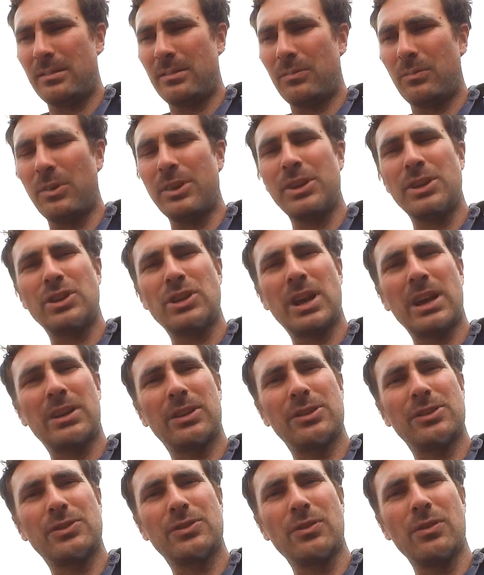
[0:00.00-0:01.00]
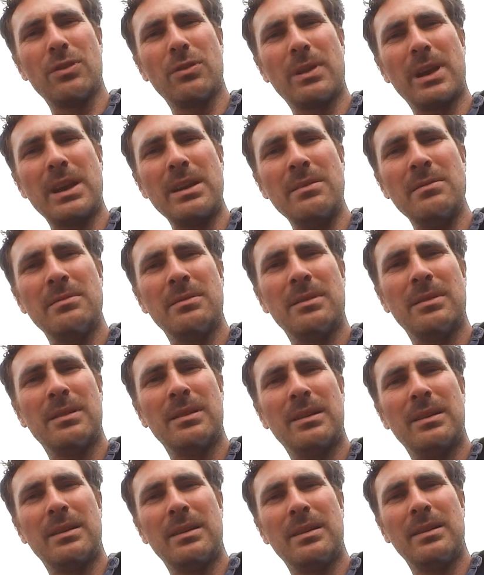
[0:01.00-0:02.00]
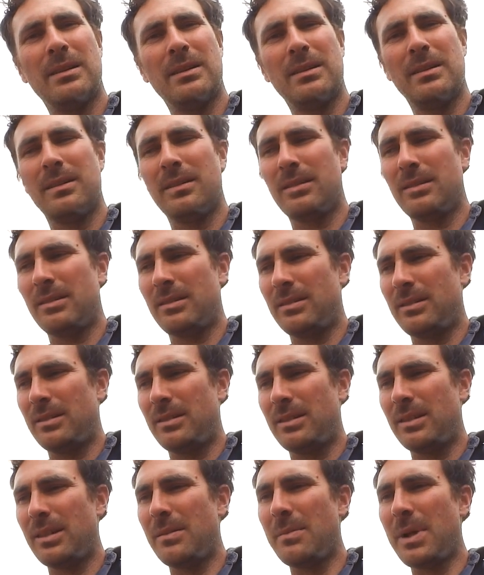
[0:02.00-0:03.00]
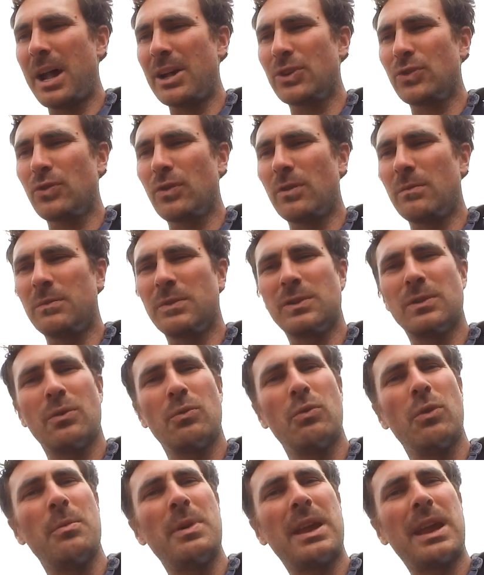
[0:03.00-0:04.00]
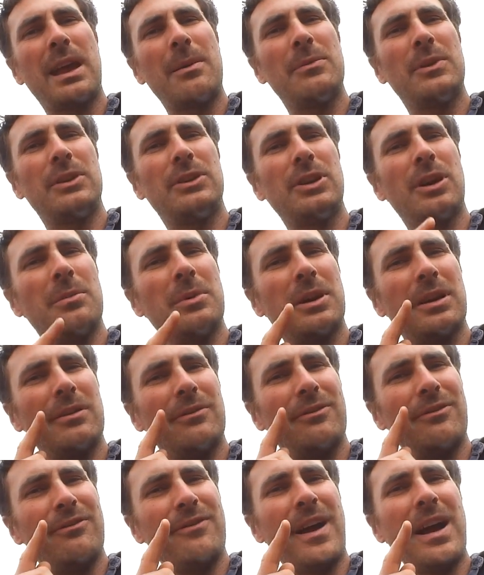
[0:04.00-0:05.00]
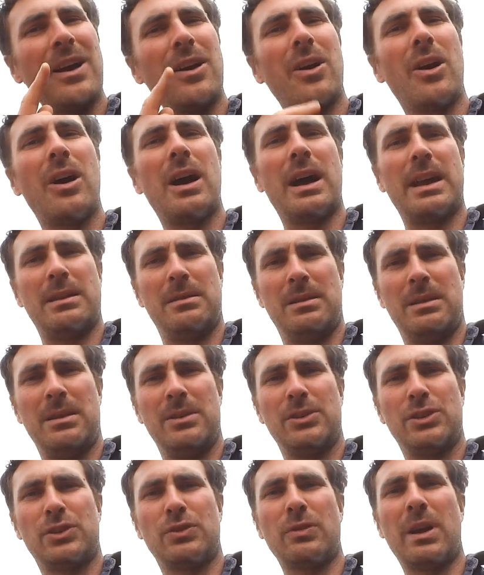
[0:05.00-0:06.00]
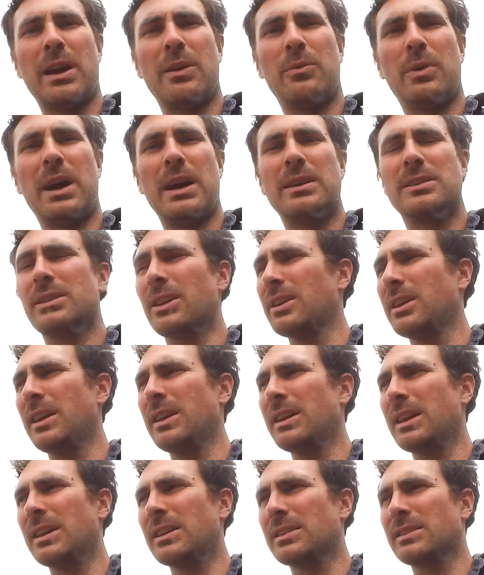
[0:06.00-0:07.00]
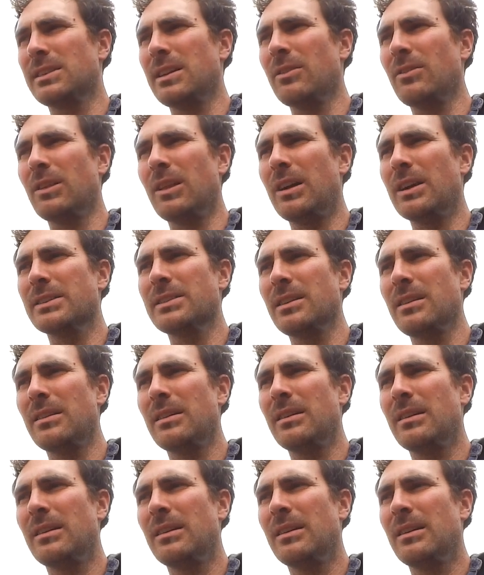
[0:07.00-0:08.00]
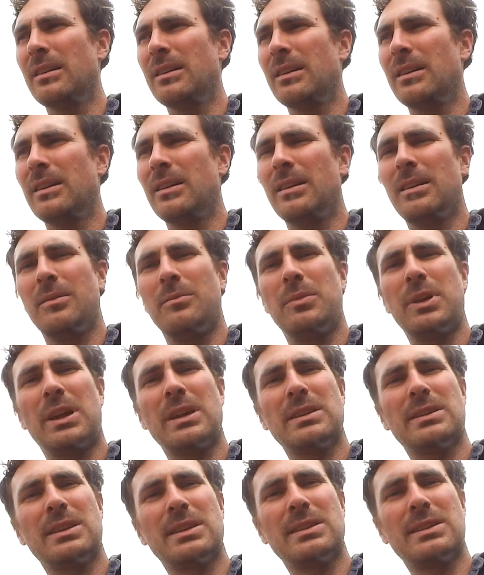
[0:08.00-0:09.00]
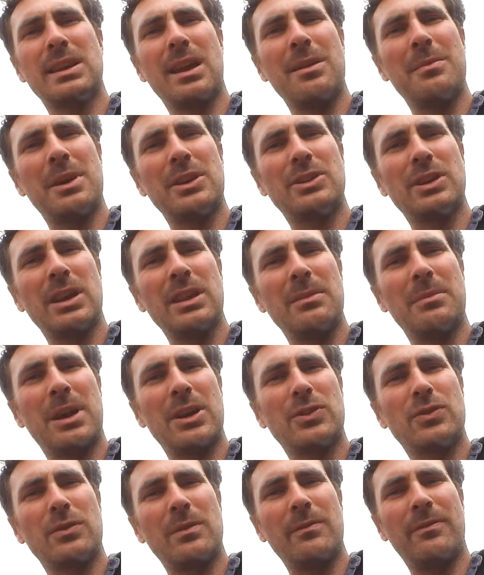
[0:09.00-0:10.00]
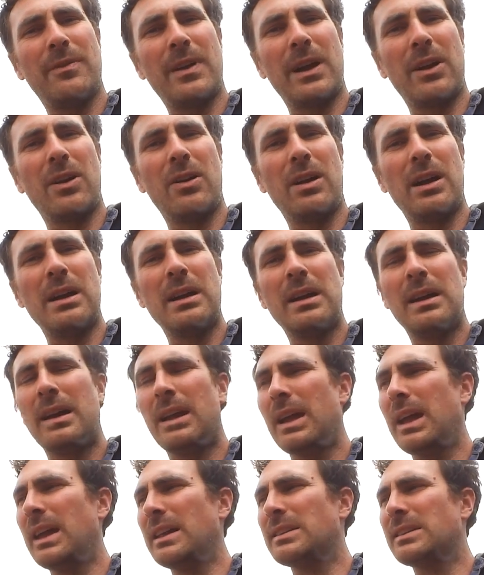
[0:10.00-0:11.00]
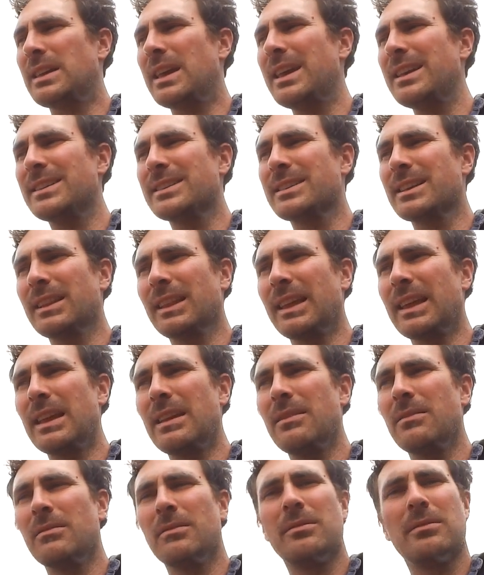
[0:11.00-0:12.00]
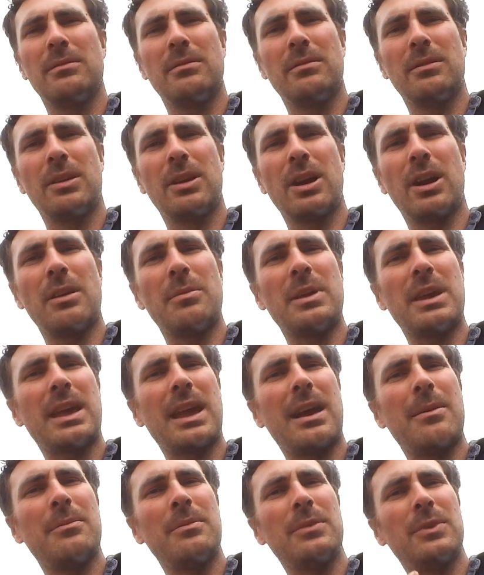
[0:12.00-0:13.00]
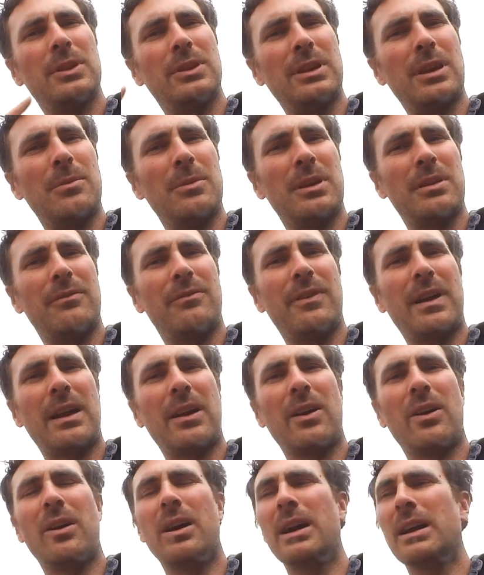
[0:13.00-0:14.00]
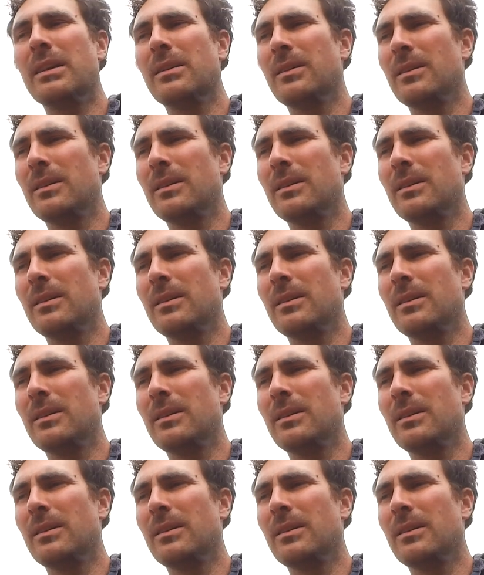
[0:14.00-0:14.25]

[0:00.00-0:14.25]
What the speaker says: when you chuck the straw in, the mushrooms will become the dominant fungi straight away. So you don't need to sterilise it, because there's so much other mushroom fungi, it's instantly going to become the dominant fungi